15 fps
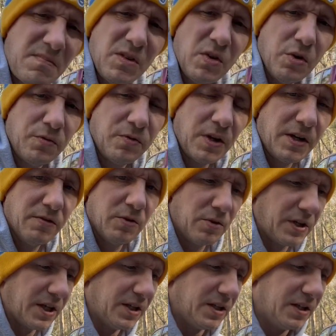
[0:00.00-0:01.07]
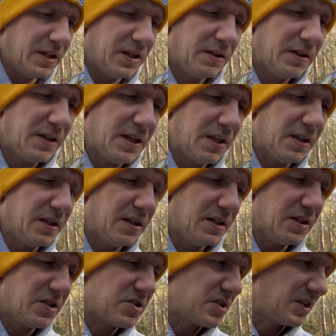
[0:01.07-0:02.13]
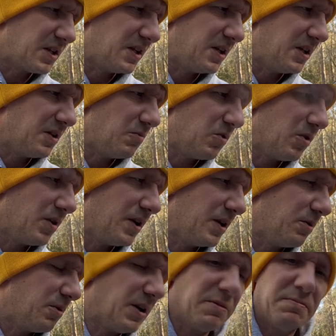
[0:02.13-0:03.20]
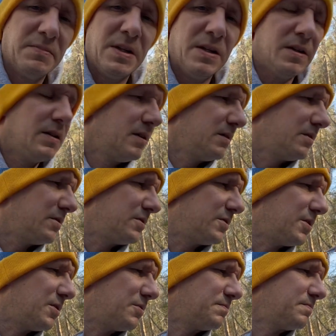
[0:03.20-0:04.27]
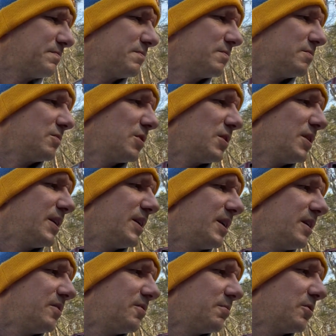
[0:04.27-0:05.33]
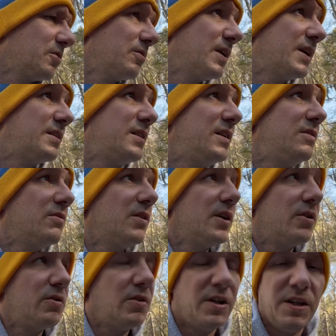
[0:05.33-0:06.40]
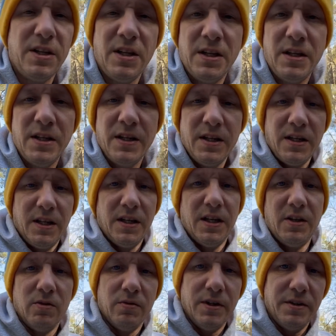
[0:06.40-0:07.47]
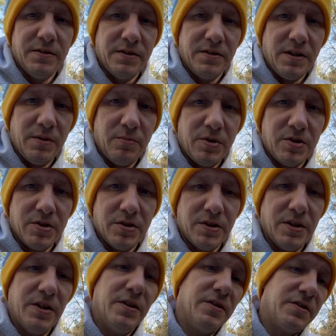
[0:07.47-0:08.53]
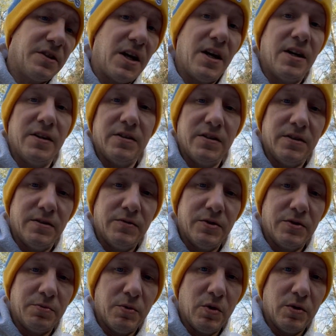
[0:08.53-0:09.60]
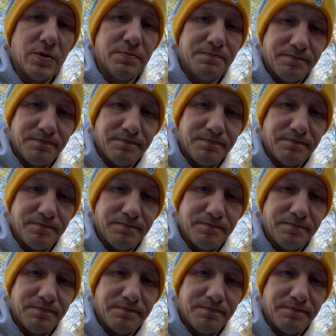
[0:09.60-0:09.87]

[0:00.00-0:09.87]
no flavor will get into the chicken anymore anyway. So I'll let it get some direct heat right on it, and that'll raise the temperature inside of the smoker.